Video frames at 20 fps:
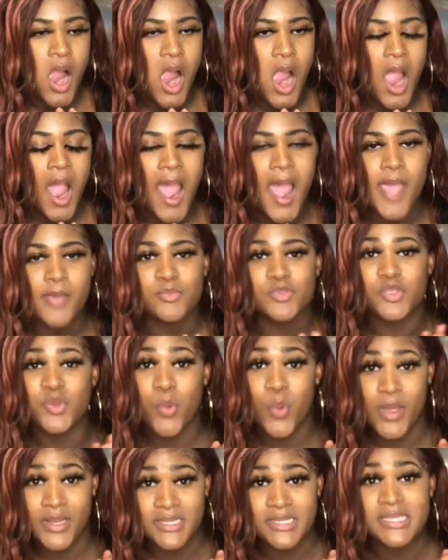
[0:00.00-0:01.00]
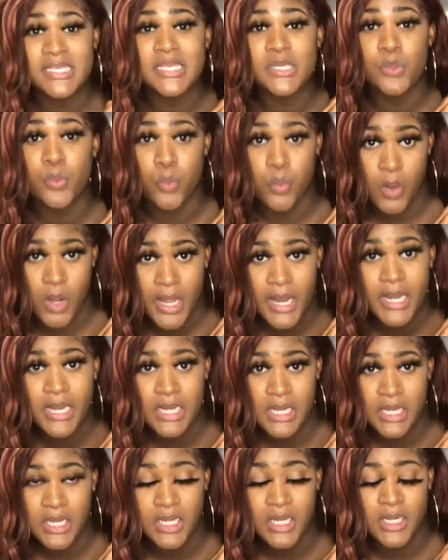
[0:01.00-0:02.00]
I'm
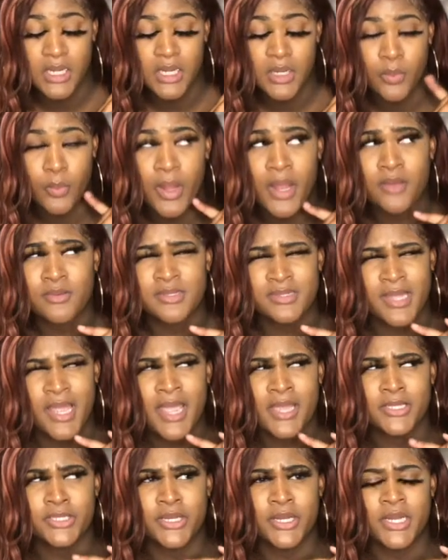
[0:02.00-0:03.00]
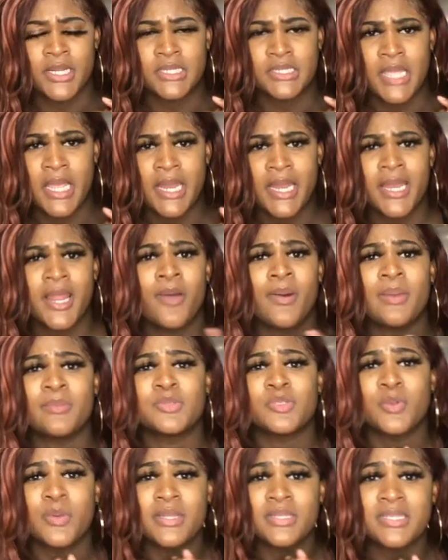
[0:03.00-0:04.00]
21. Well, I was 9 turning 10, and now I'm
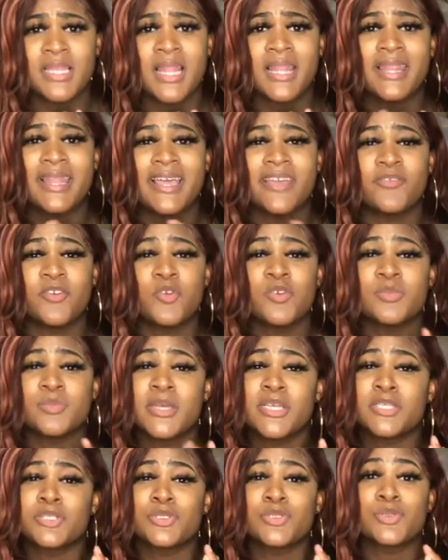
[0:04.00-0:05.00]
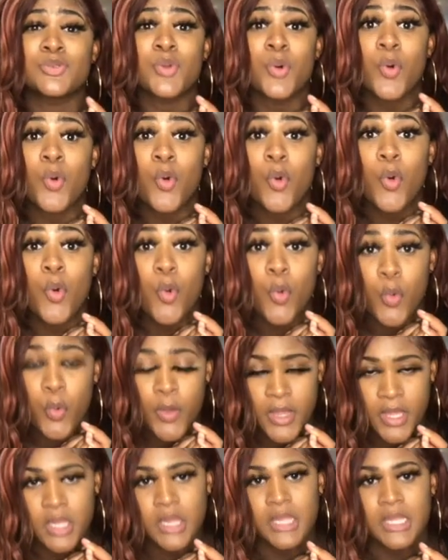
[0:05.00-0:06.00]
20. Life goes by so
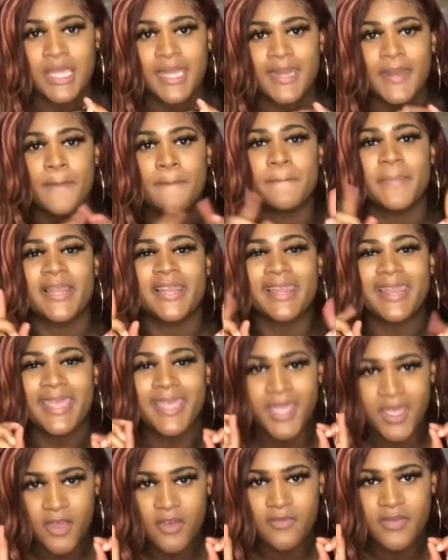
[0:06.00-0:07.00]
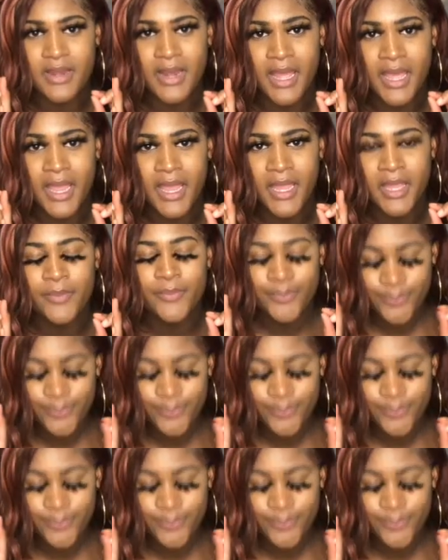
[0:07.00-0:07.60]
quickly. In the blink of an eye,